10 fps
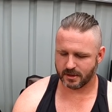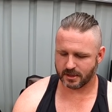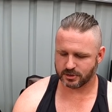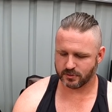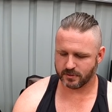
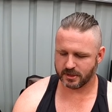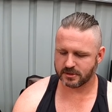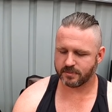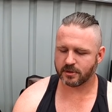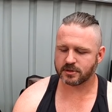Uh, Sean, is
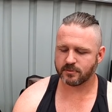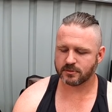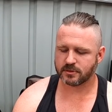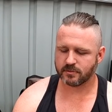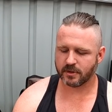it
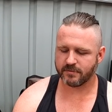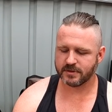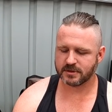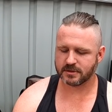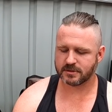possible to
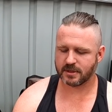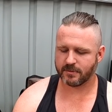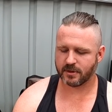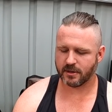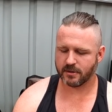revisit some
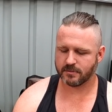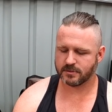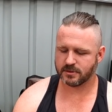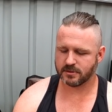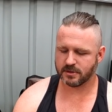of the
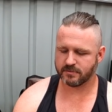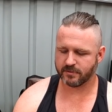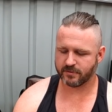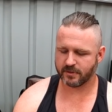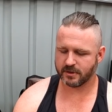homes you did for
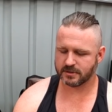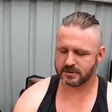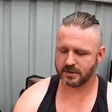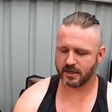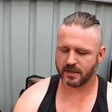free and
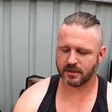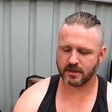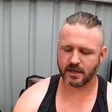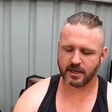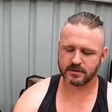see how their
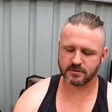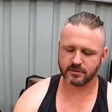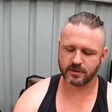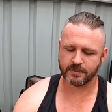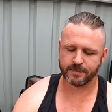yards are
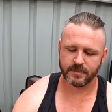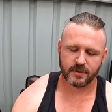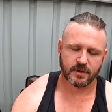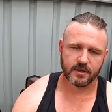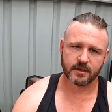looking?
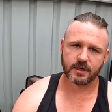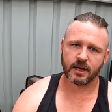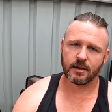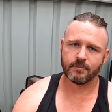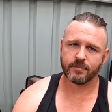
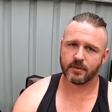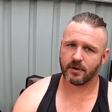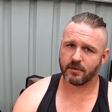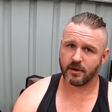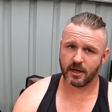Um,
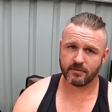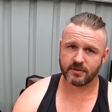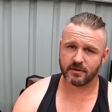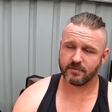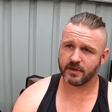I, I, have
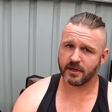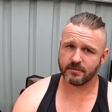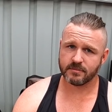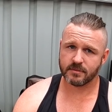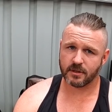done a
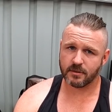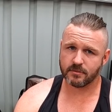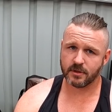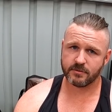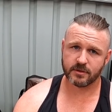video.
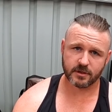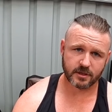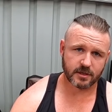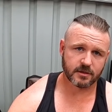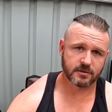I'll leave the
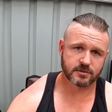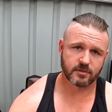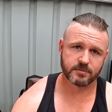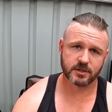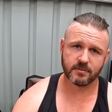link in the
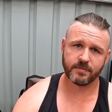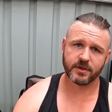description.